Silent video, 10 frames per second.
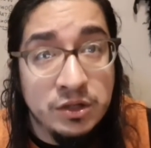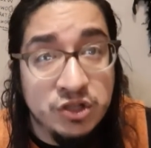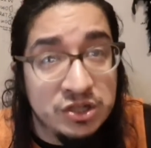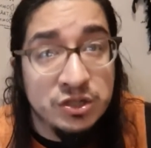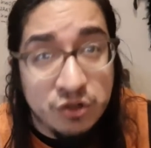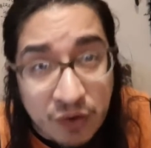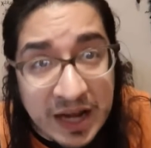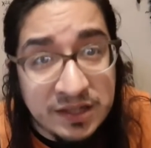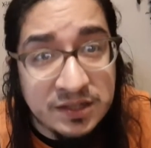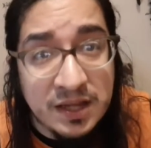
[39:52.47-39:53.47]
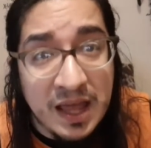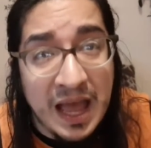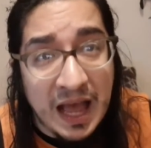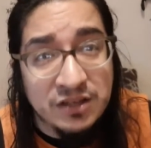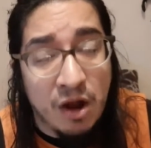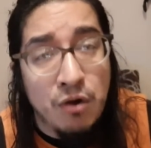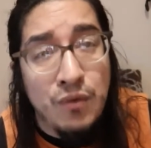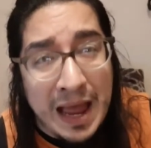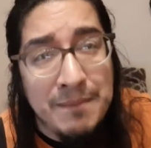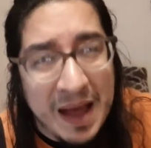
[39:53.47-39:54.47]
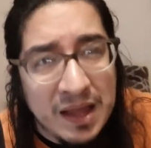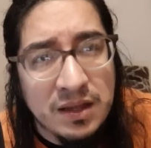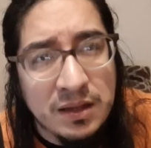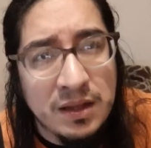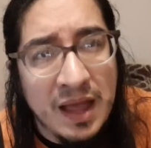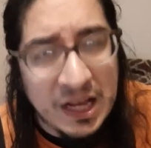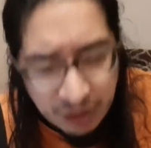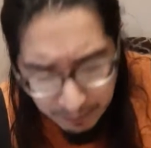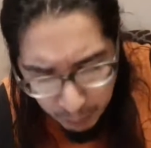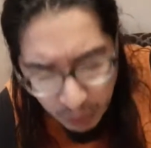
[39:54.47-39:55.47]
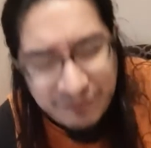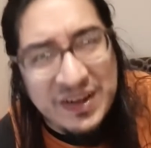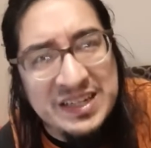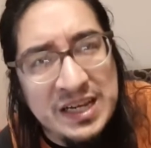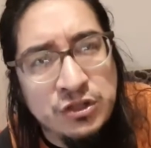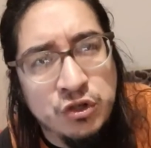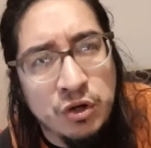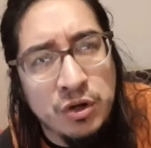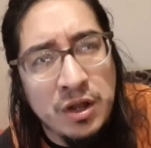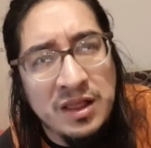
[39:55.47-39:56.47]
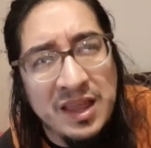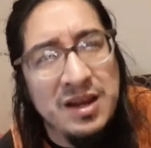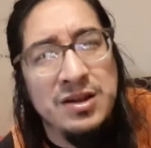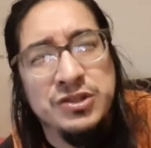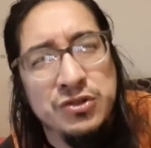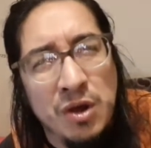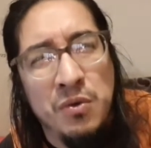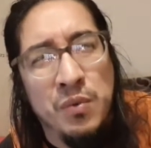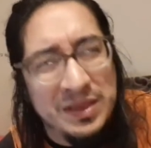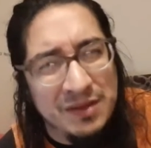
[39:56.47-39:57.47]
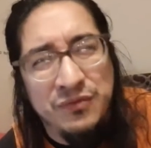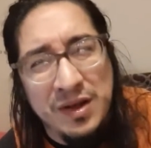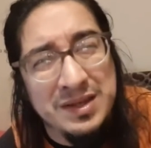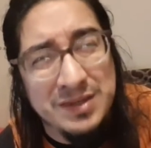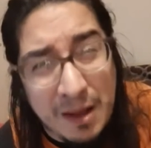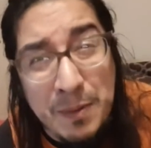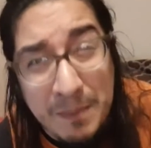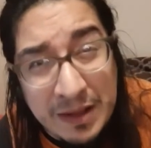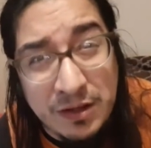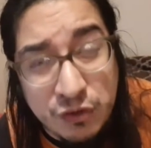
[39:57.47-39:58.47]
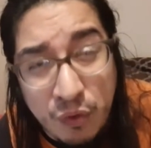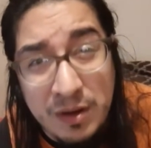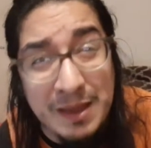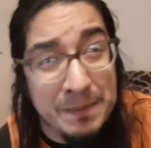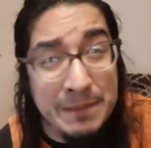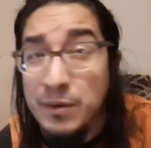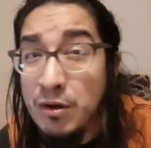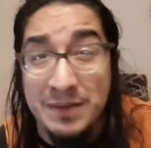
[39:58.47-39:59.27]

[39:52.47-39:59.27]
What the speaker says: Jesus Christ, as our rabbi, as our perfect teacher, letting us know what the fuck is up about the Torah that people are